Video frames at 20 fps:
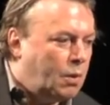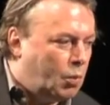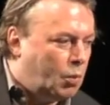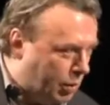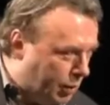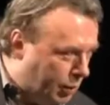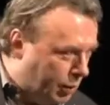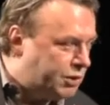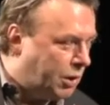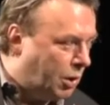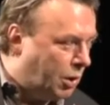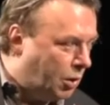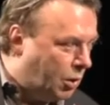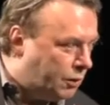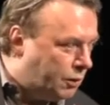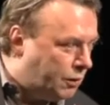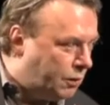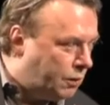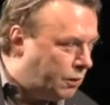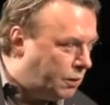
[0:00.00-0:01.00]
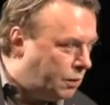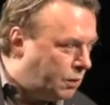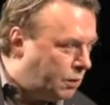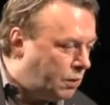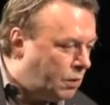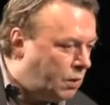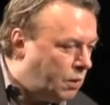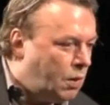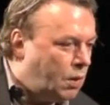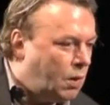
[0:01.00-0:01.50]
We were told.
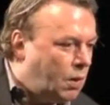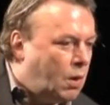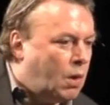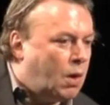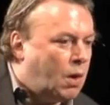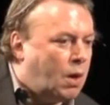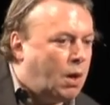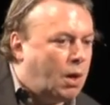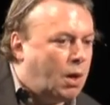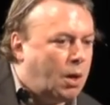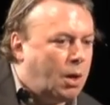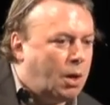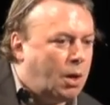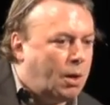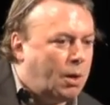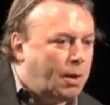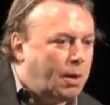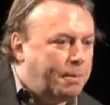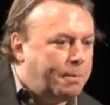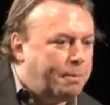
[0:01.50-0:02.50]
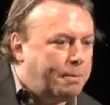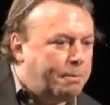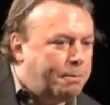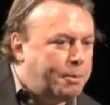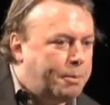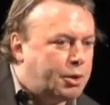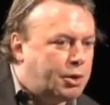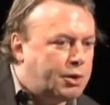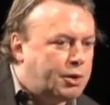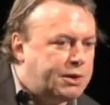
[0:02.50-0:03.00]

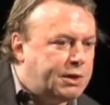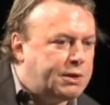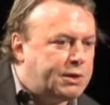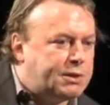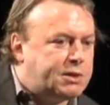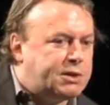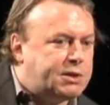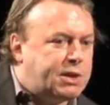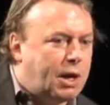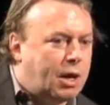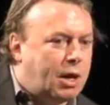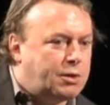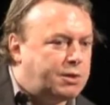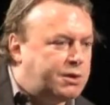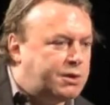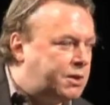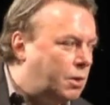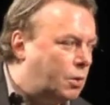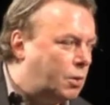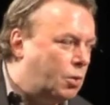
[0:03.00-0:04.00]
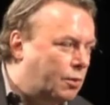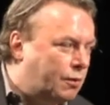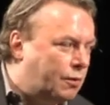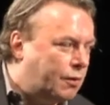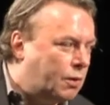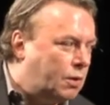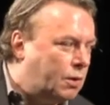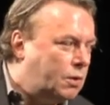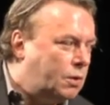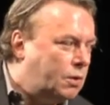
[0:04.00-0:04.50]
Because it sounds so
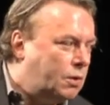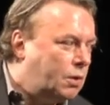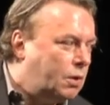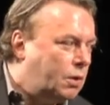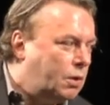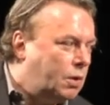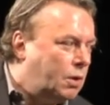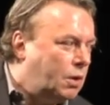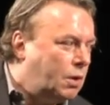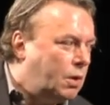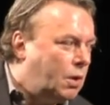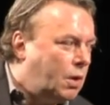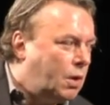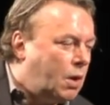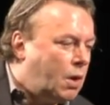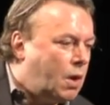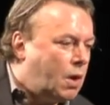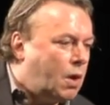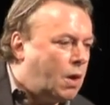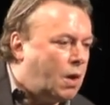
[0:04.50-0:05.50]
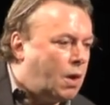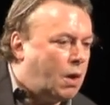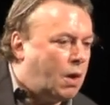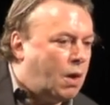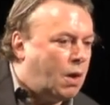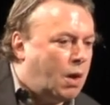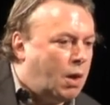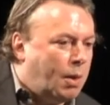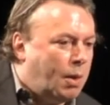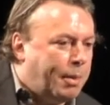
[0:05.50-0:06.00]
awful.
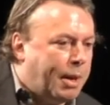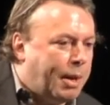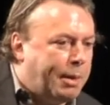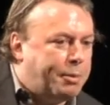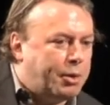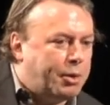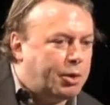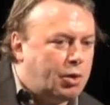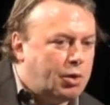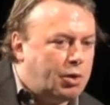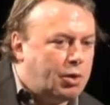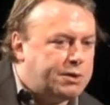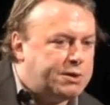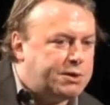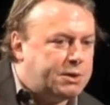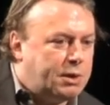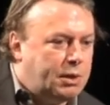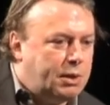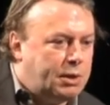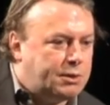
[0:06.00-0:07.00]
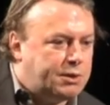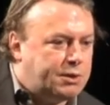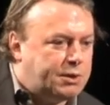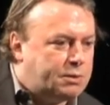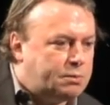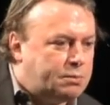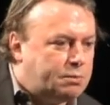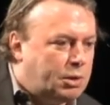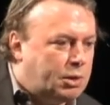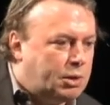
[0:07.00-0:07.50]
And because
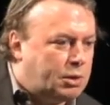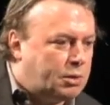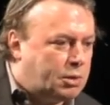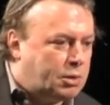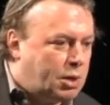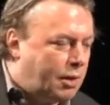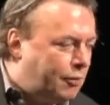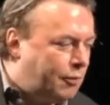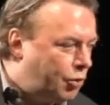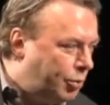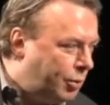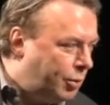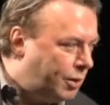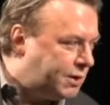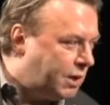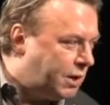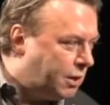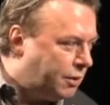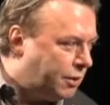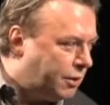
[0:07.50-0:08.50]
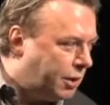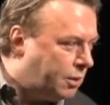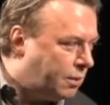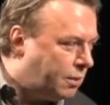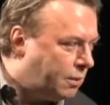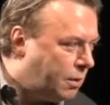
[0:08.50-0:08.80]
it can cover almost anything.